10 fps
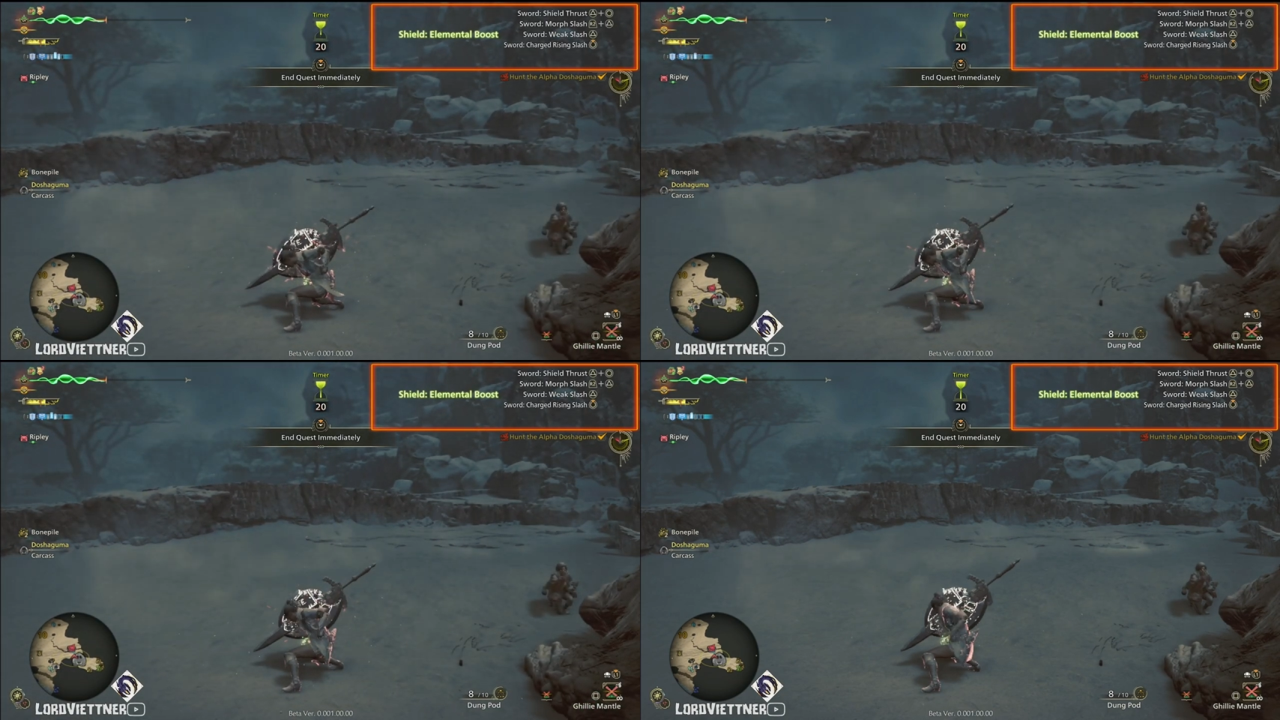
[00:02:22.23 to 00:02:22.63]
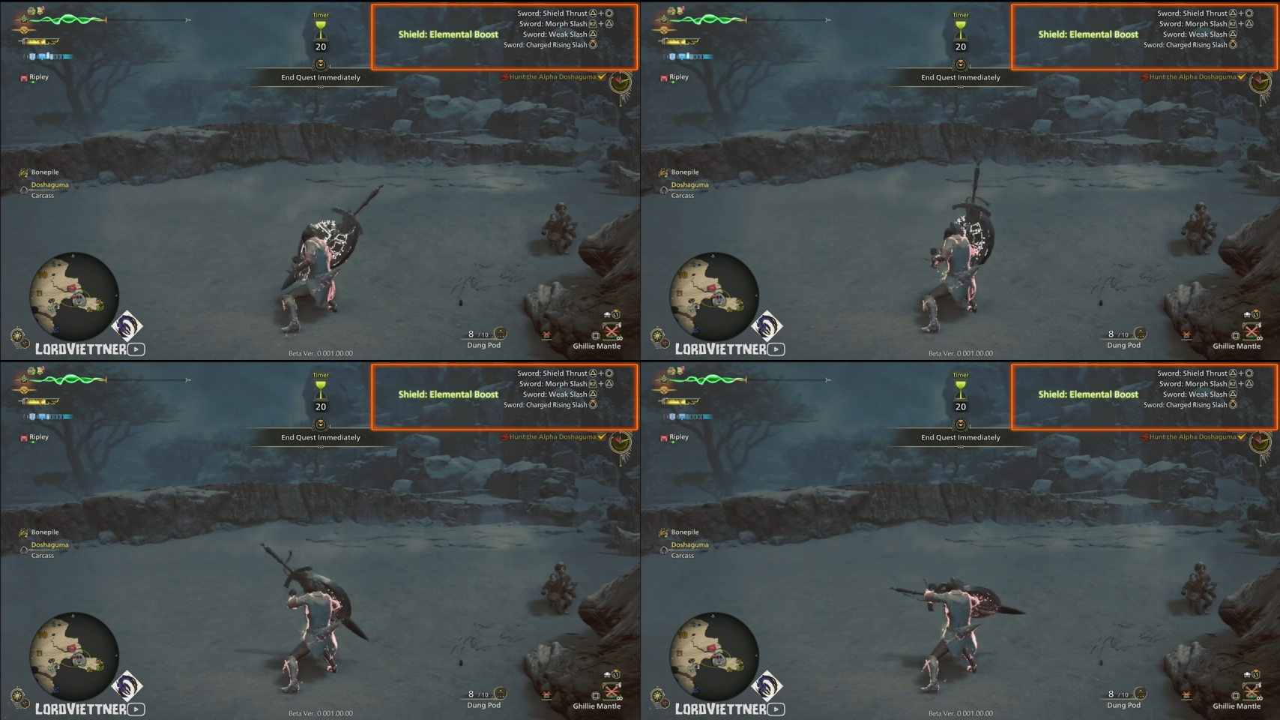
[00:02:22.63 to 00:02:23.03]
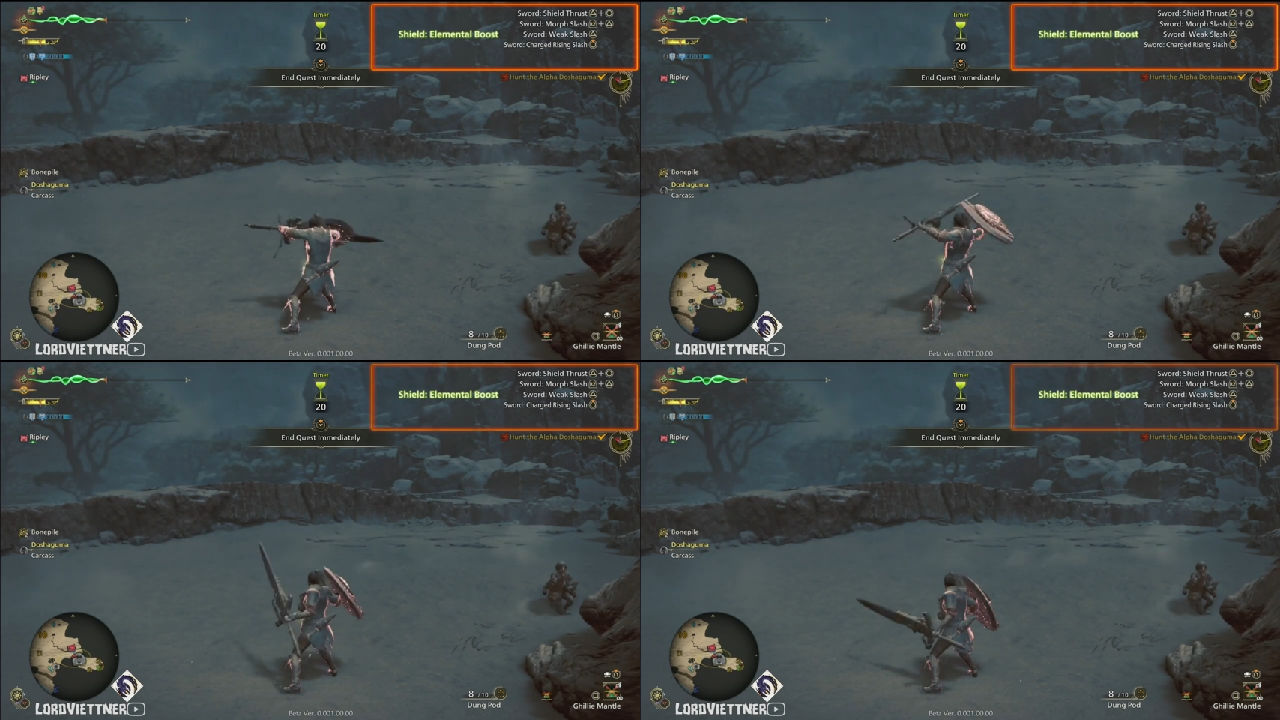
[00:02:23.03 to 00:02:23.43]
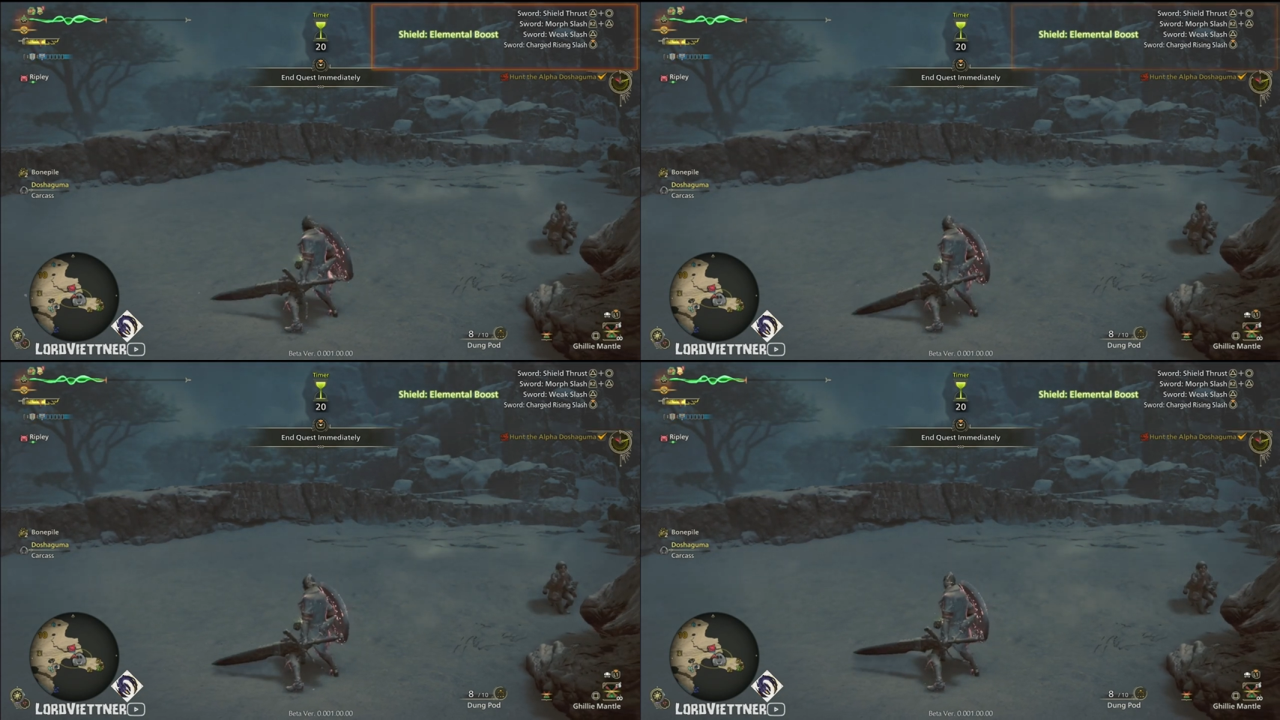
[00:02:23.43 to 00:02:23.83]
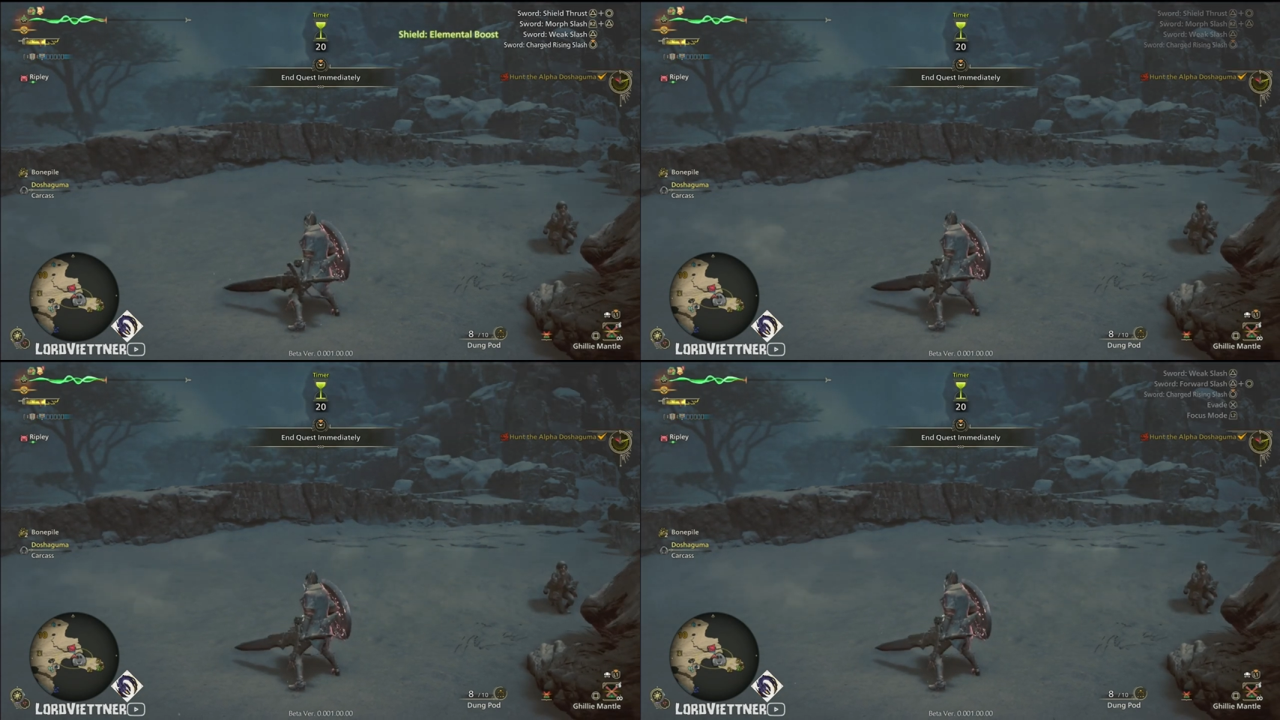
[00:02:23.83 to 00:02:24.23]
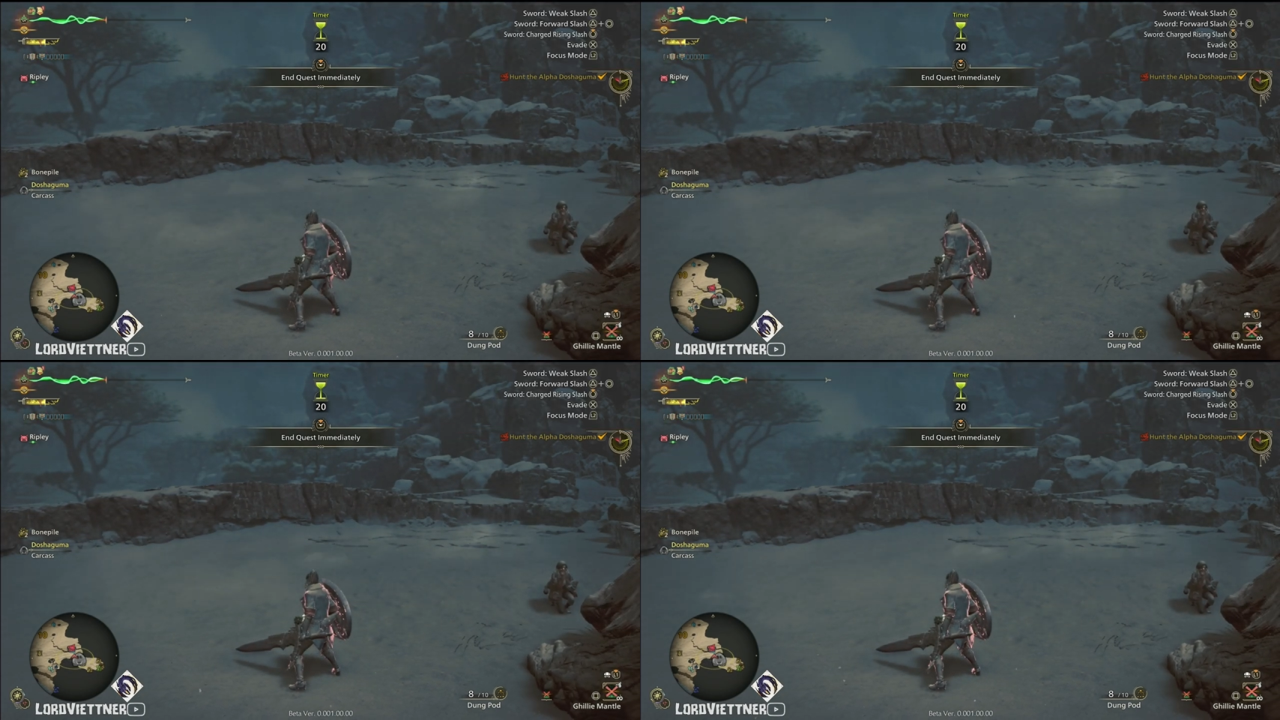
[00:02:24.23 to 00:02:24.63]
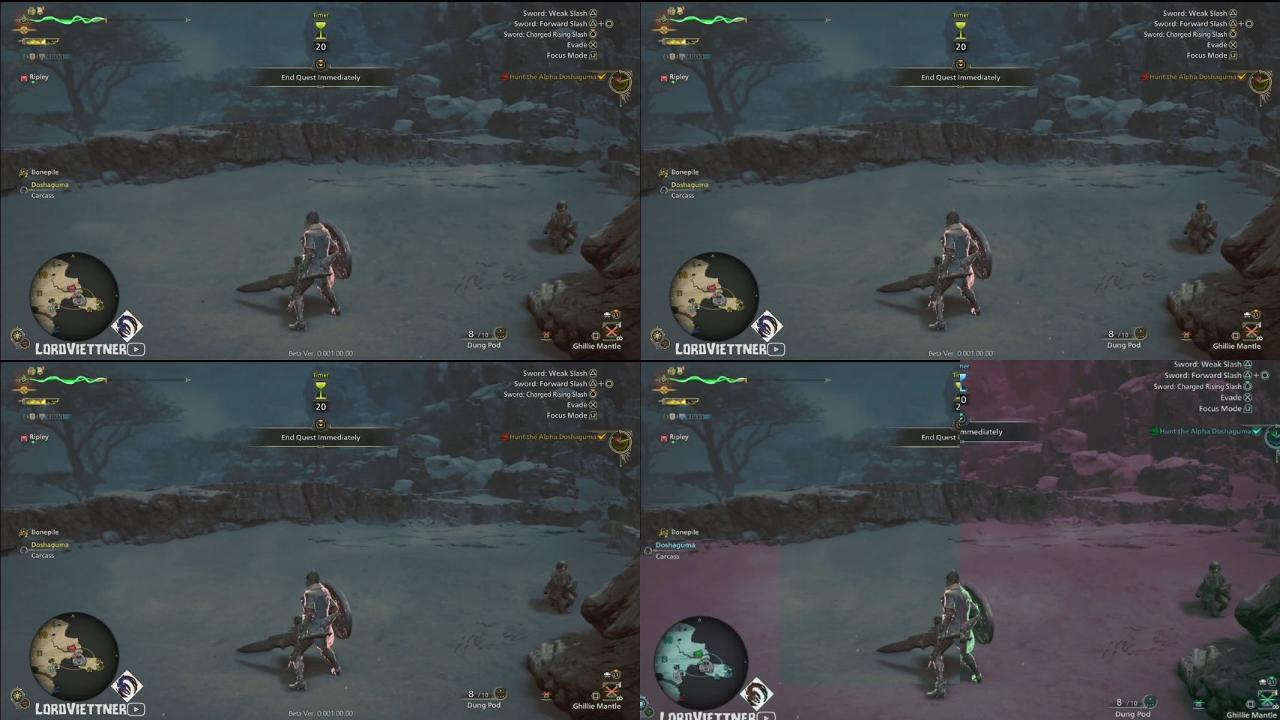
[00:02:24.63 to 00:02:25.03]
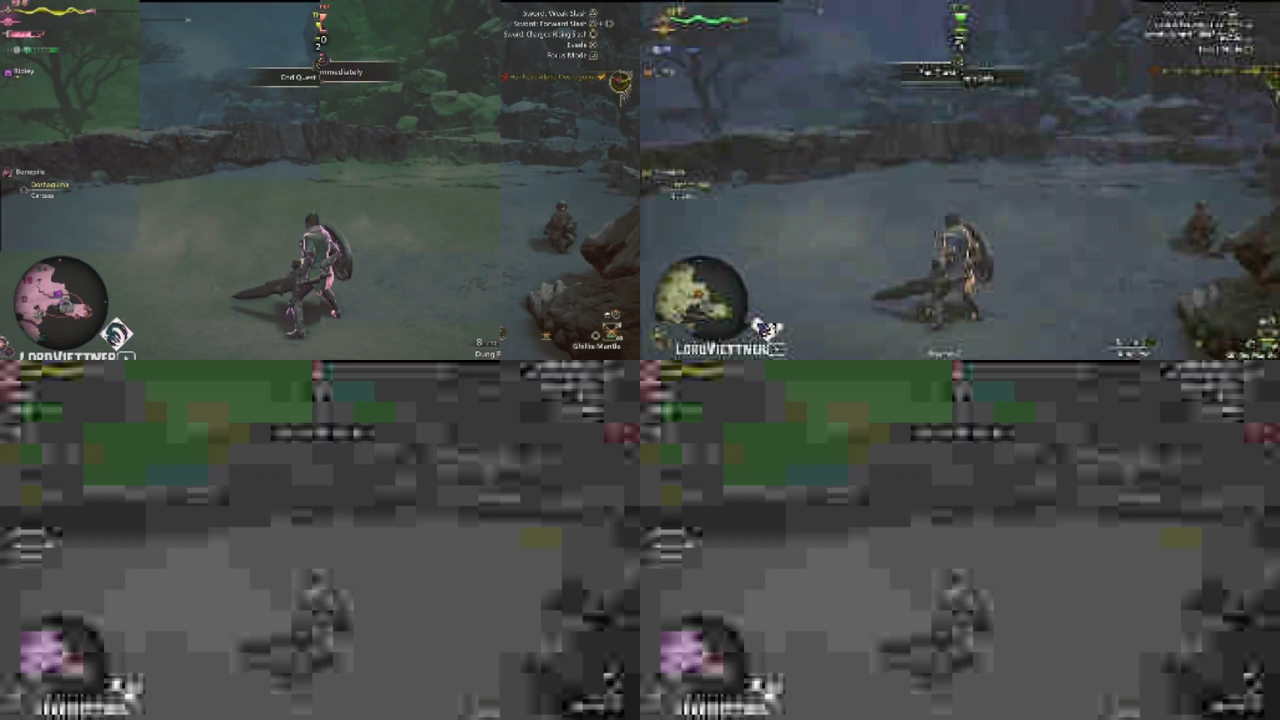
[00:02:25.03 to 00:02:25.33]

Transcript: (no speaker visible)